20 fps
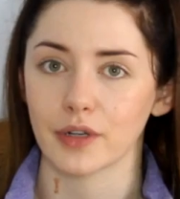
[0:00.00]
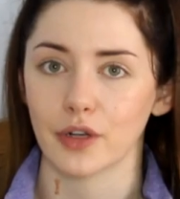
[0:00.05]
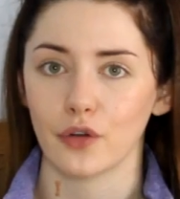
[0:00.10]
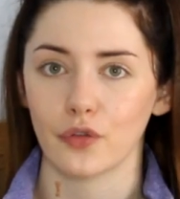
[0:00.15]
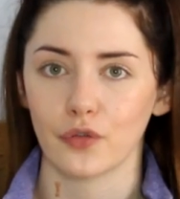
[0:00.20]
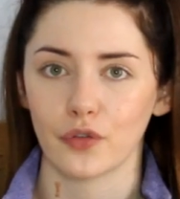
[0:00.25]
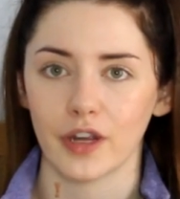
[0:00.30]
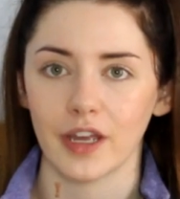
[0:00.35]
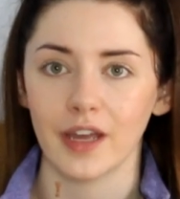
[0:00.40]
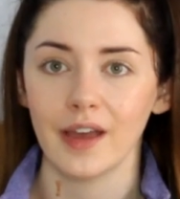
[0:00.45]

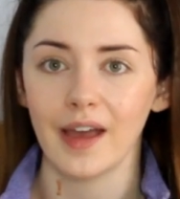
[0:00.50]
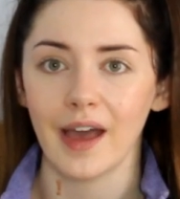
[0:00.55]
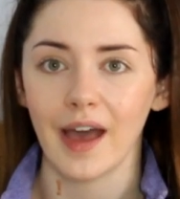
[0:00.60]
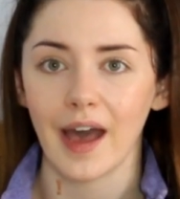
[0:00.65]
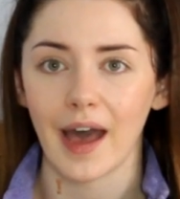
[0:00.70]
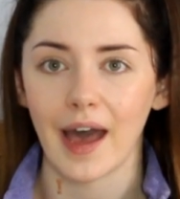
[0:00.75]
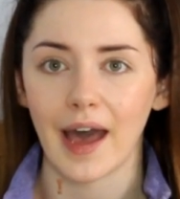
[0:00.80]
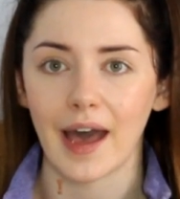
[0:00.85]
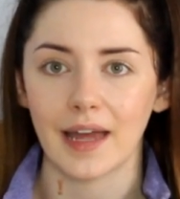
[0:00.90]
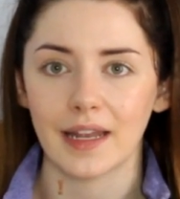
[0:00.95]
recovery,
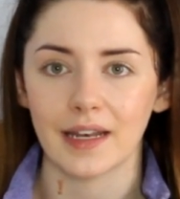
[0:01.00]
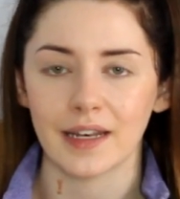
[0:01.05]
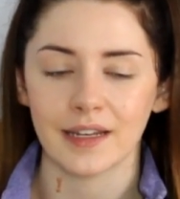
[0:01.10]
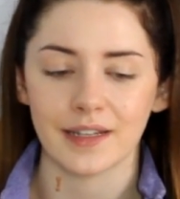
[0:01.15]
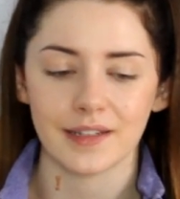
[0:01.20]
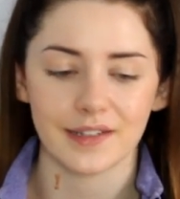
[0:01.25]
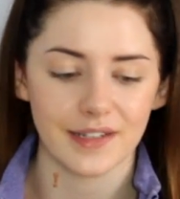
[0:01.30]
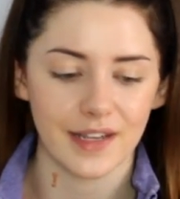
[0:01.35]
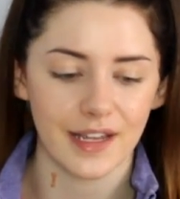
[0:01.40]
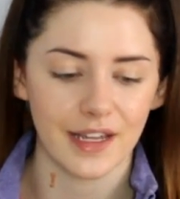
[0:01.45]

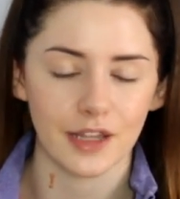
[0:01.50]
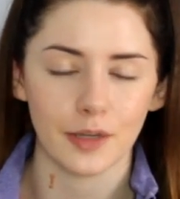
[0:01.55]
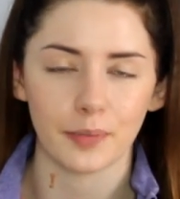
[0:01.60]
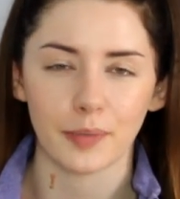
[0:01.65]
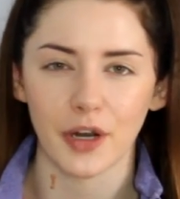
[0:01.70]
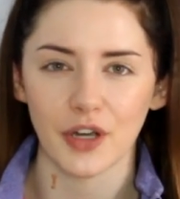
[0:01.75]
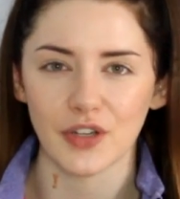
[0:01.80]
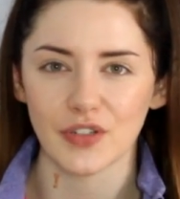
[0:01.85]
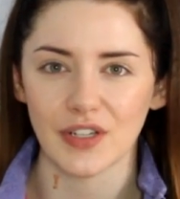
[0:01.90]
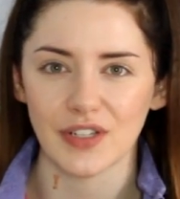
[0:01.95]
and in the
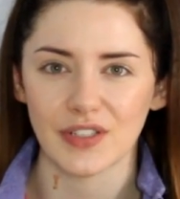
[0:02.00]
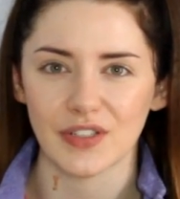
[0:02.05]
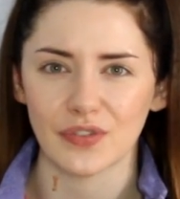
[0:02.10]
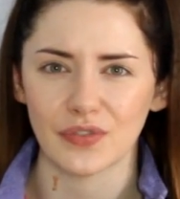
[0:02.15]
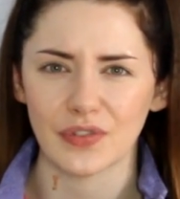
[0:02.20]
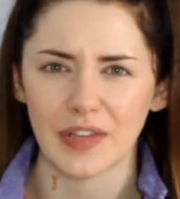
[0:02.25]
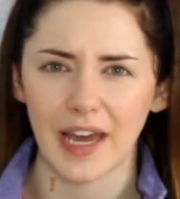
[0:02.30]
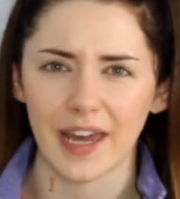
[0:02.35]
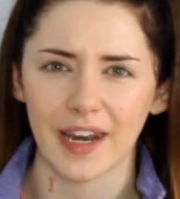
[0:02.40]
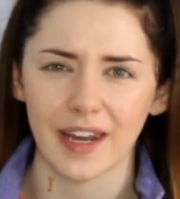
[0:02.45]
process
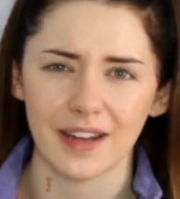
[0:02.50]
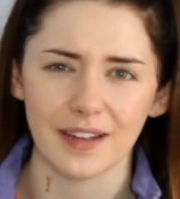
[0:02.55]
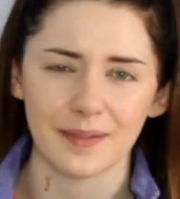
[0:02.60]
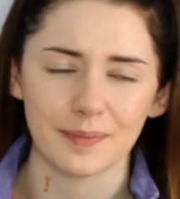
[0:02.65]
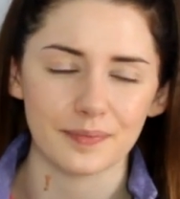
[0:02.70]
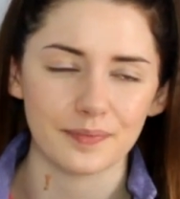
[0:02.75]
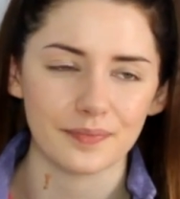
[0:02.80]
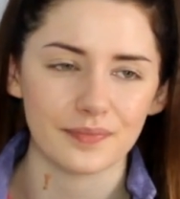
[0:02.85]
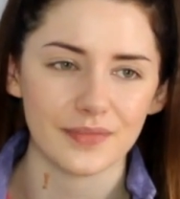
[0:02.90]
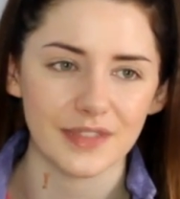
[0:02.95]
of that I
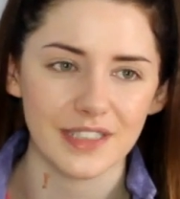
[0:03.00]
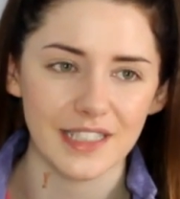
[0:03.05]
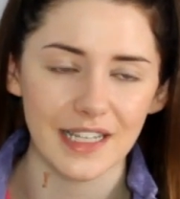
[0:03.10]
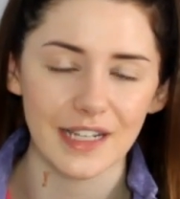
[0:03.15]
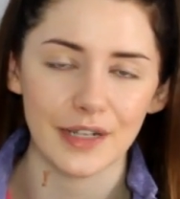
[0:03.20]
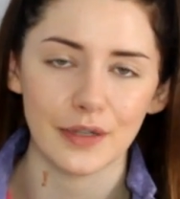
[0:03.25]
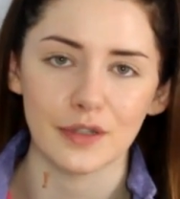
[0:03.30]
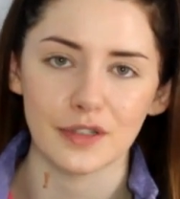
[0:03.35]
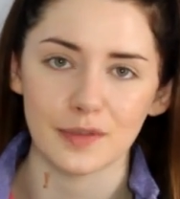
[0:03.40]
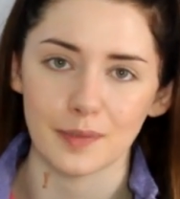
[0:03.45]

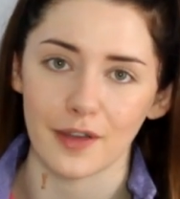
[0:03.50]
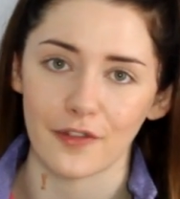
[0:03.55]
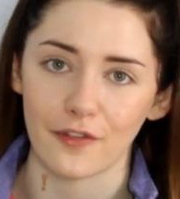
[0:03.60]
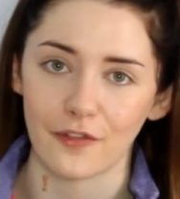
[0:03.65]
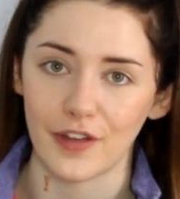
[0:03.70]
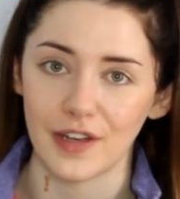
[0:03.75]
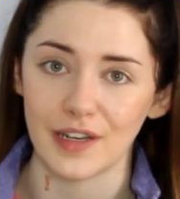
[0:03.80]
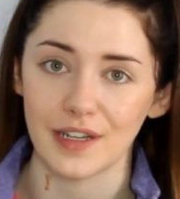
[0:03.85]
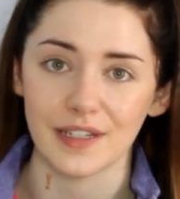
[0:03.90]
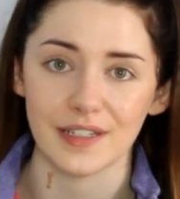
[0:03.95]
did lose my
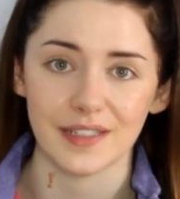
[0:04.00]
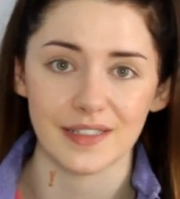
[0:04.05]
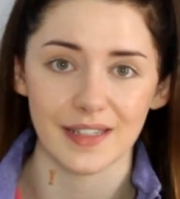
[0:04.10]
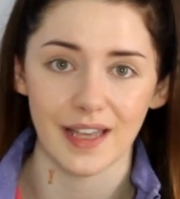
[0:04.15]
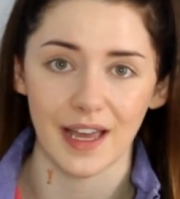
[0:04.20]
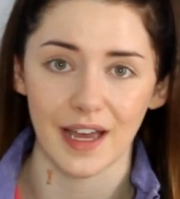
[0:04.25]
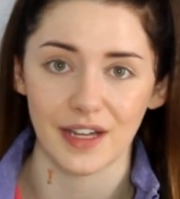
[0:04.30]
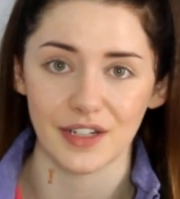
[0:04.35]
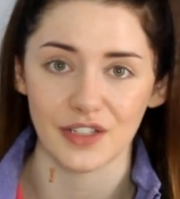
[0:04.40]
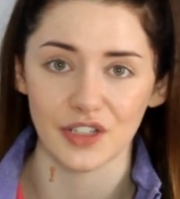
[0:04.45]
fitness
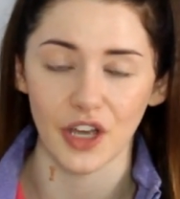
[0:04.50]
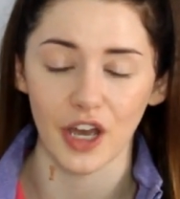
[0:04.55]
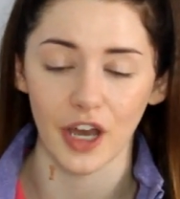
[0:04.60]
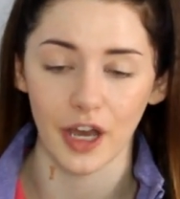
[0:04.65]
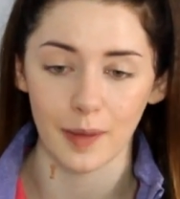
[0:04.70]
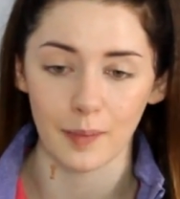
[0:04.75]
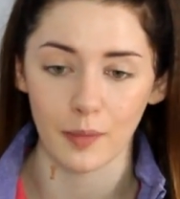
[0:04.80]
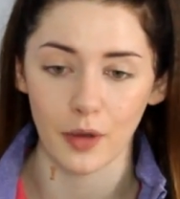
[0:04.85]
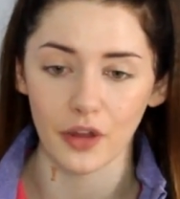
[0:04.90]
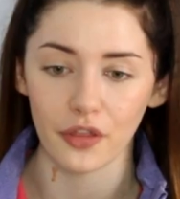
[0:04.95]
and
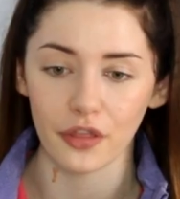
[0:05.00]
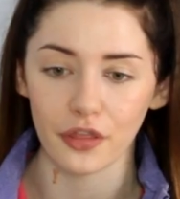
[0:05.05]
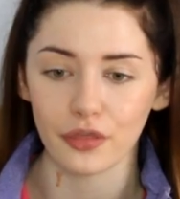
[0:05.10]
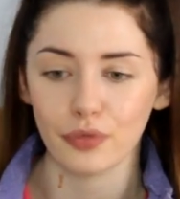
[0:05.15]
I'm